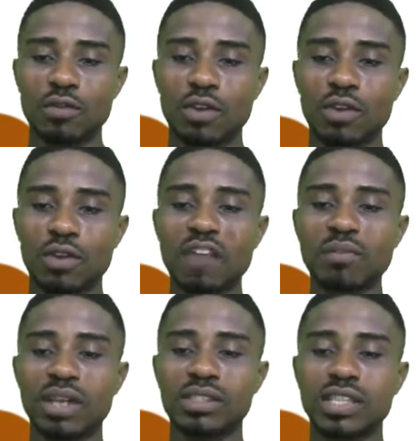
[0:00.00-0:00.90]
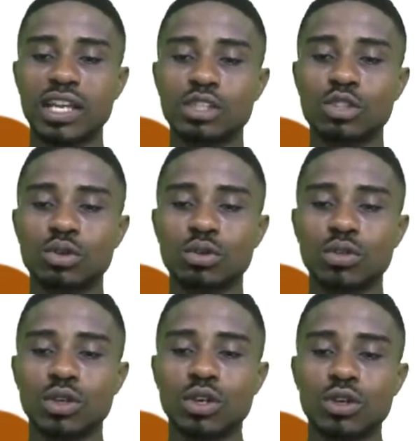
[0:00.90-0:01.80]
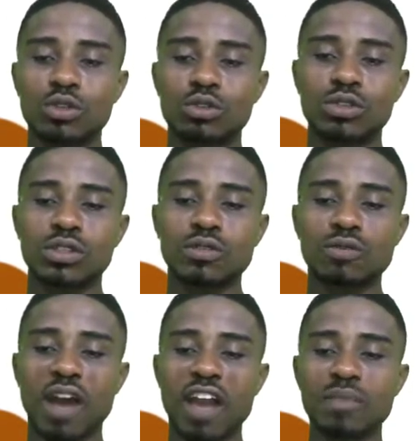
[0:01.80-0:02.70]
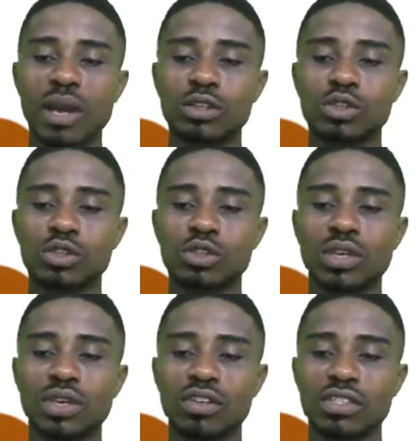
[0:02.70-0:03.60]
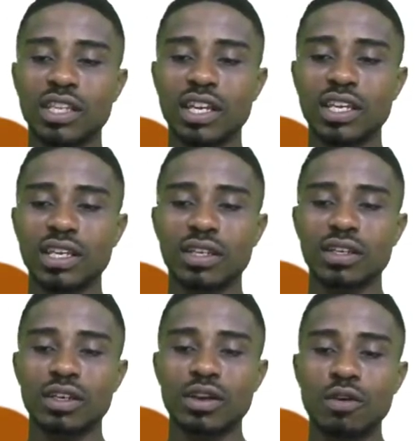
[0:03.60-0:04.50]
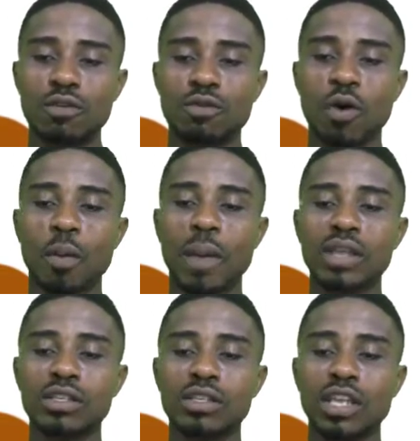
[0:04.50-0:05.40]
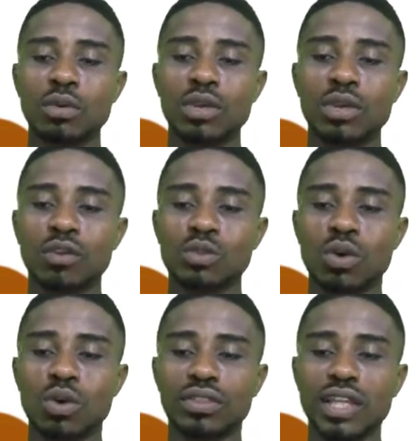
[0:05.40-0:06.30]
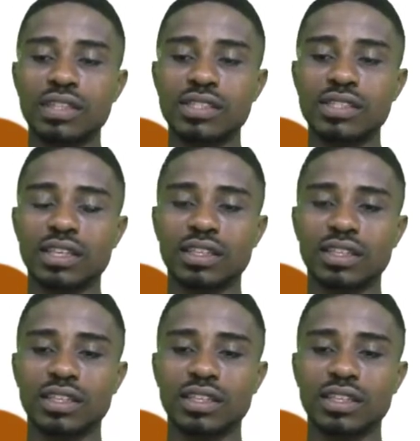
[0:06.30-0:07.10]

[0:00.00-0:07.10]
45 minus 32. 5 minus 2 will give us 3. 4 minus 3 will give us 1, 13.